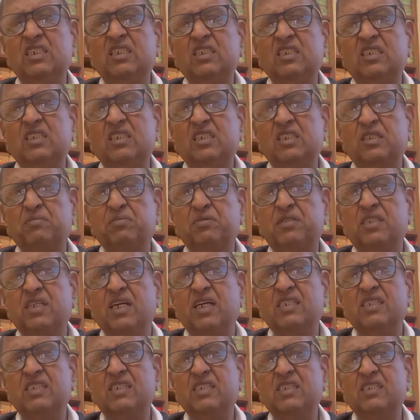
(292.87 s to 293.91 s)

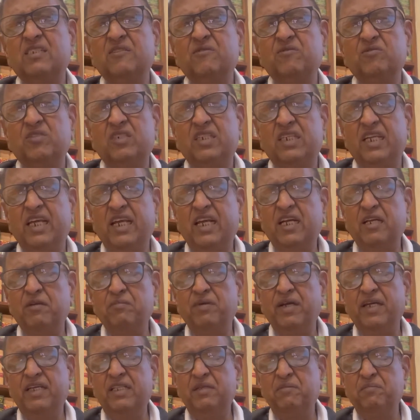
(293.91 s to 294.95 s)
substance taken
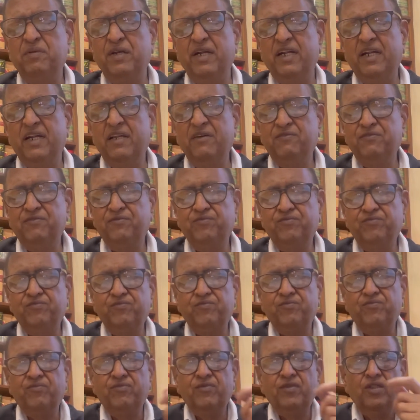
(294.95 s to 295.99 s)
by the plaintiff
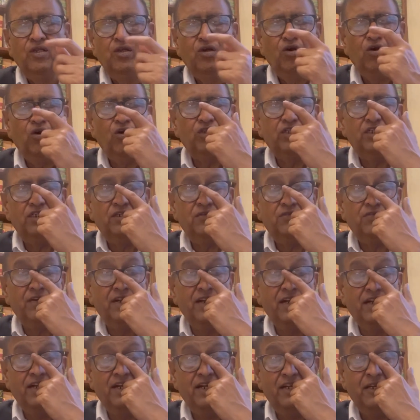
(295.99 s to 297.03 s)
or the
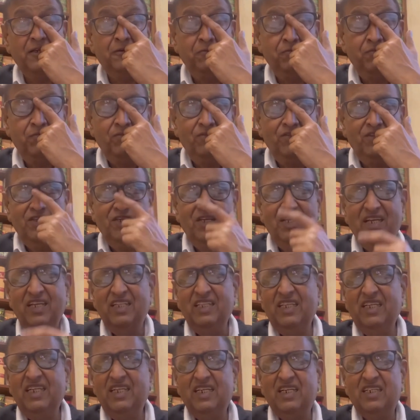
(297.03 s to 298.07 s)
defendant in
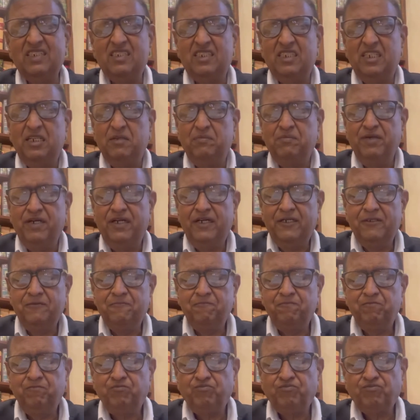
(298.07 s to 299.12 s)
the written statement
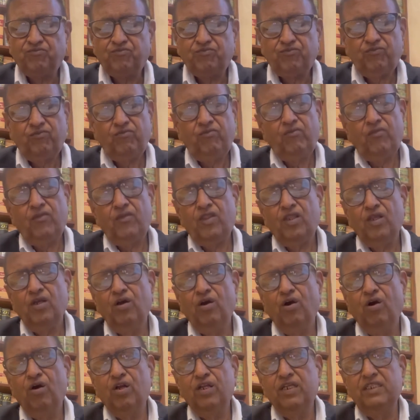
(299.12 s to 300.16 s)

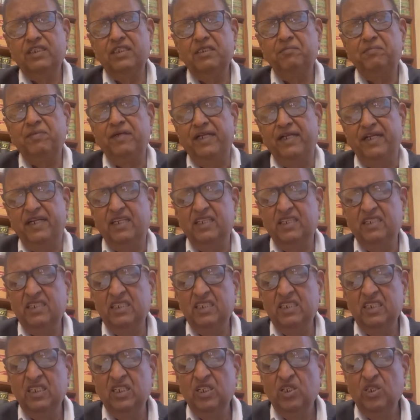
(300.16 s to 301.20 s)
or in the plaint.
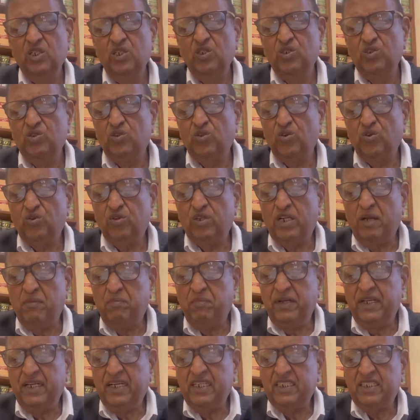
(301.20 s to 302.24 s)
So
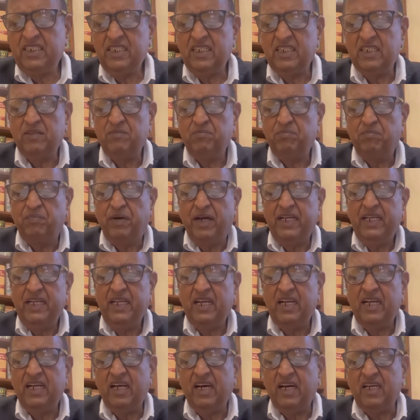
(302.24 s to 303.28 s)
replication by
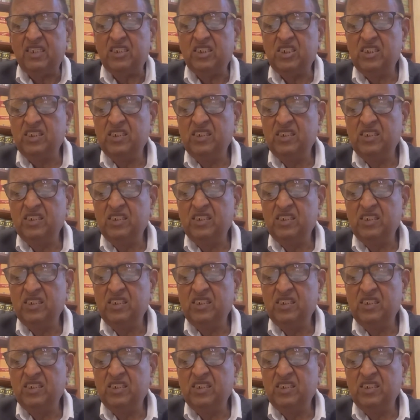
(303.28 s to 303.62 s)
and large